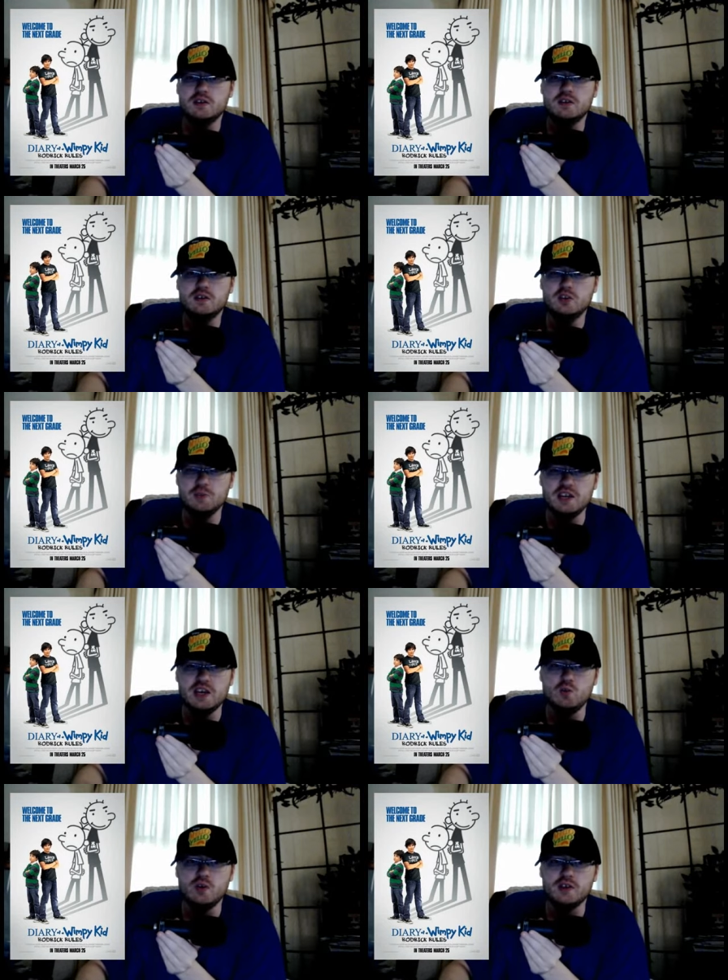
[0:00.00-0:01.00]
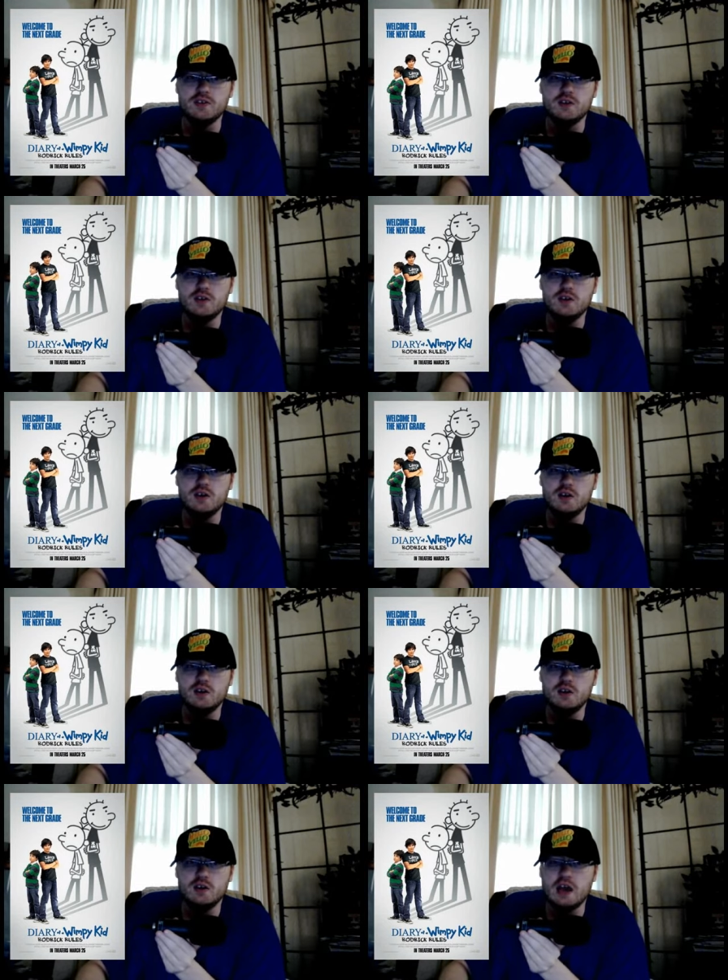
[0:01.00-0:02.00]
to begin with?
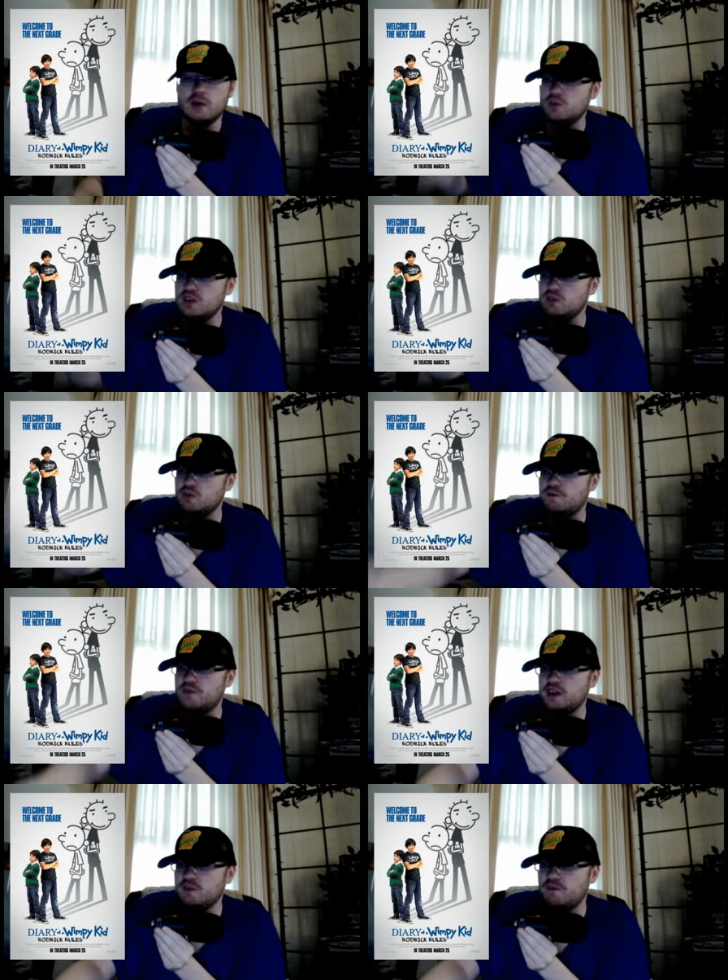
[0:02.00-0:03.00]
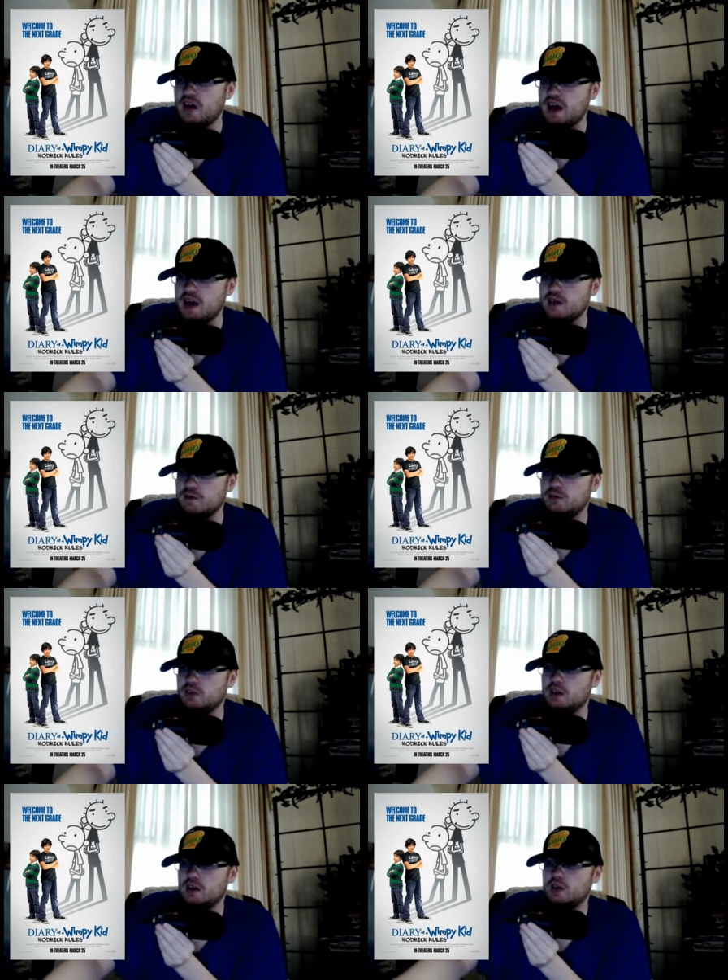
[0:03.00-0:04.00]
I'm going to give you fake fives,
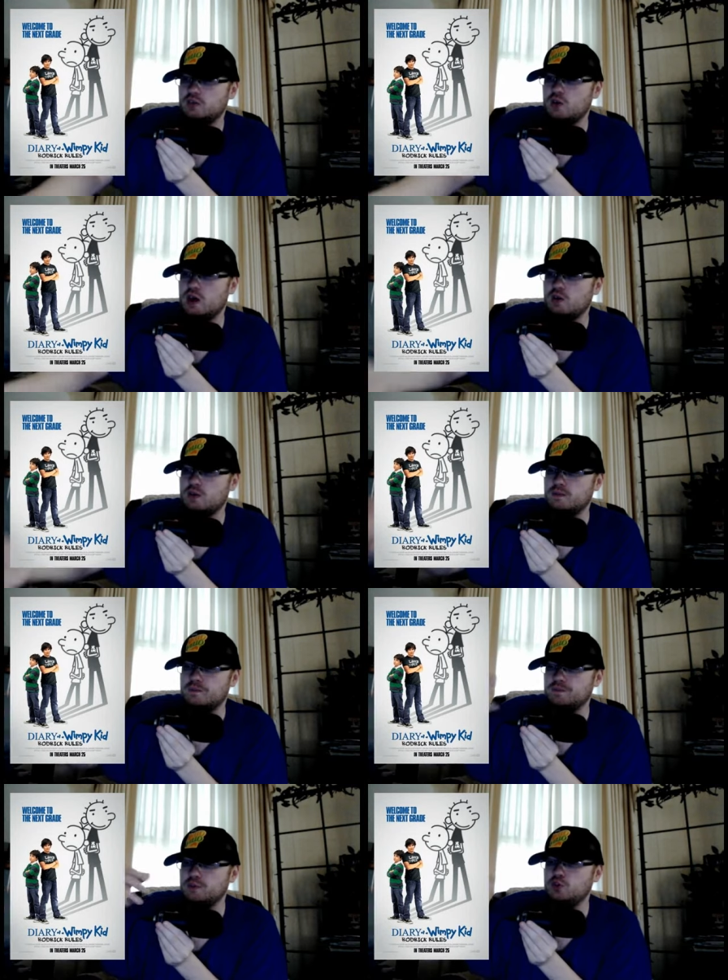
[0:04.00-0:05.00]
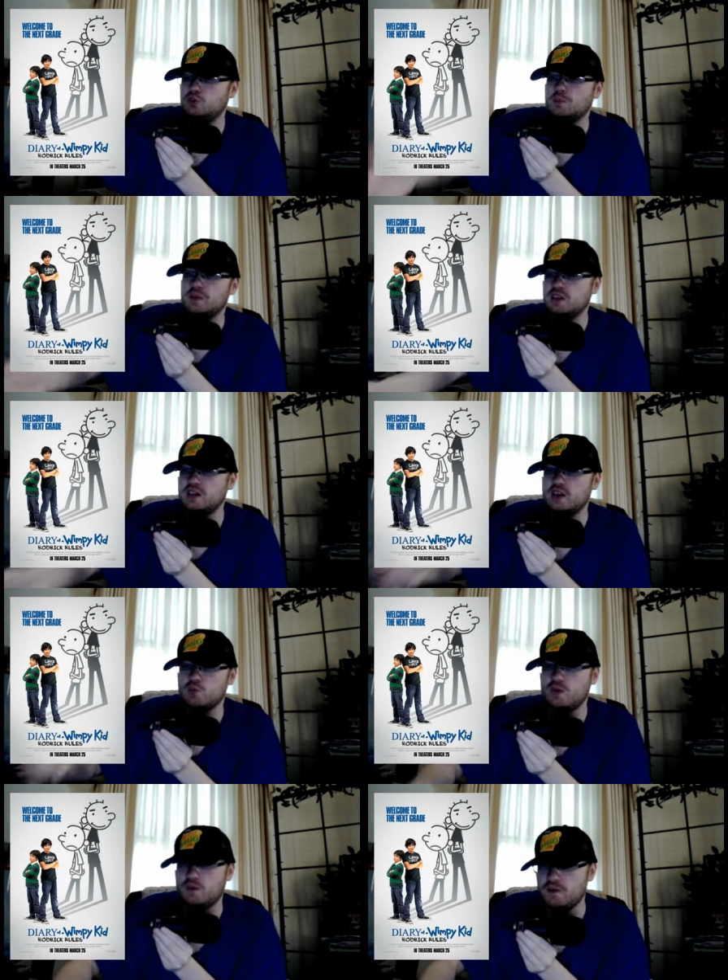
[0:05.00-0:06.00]
so I'll, you turn in to get a
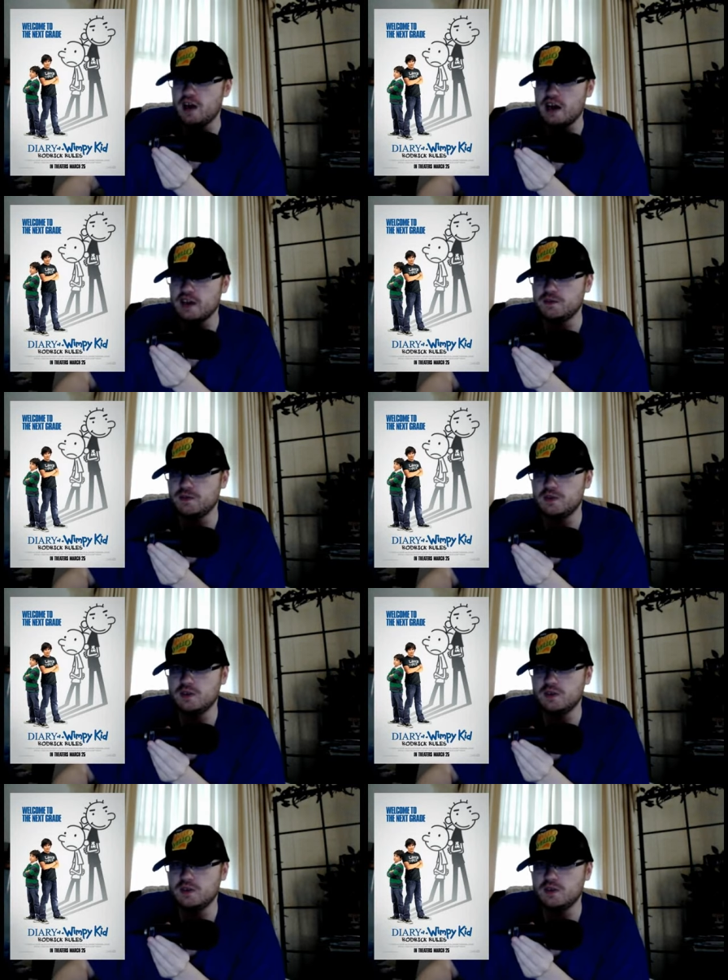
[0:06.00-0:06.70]
real five.